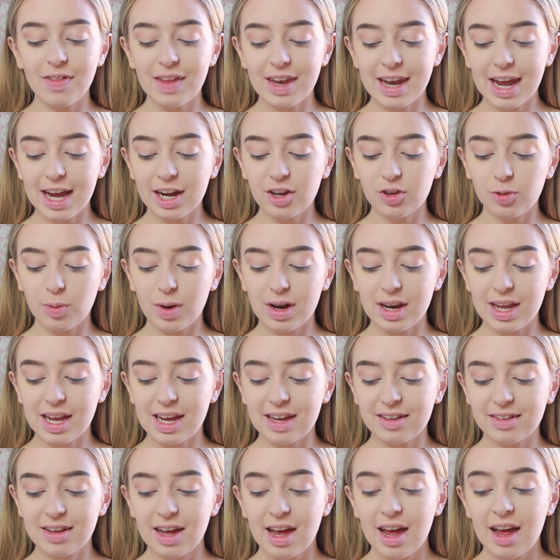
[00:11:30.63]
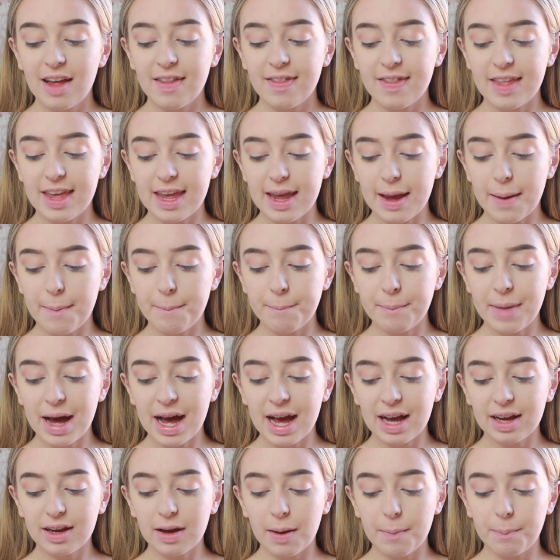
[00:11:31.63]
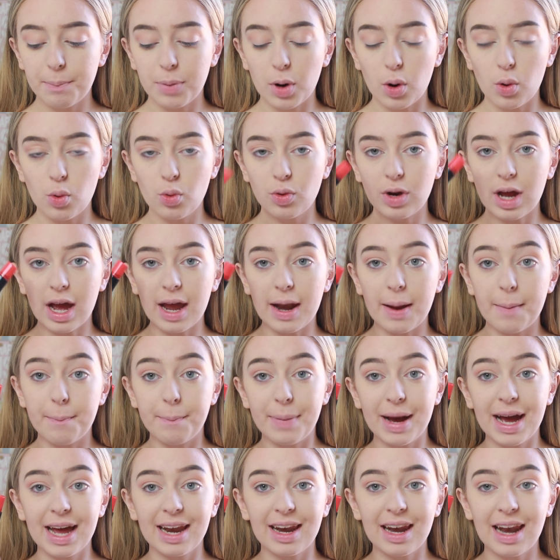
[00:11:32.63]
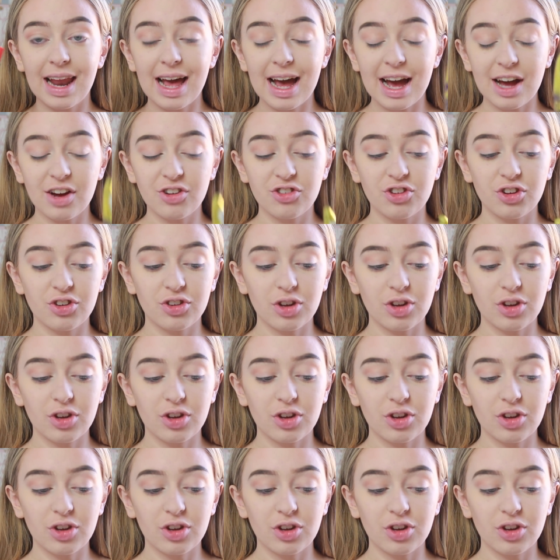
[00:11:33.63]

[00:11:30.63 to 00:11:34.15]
and the next one is the MAC Bold and Bad Lash.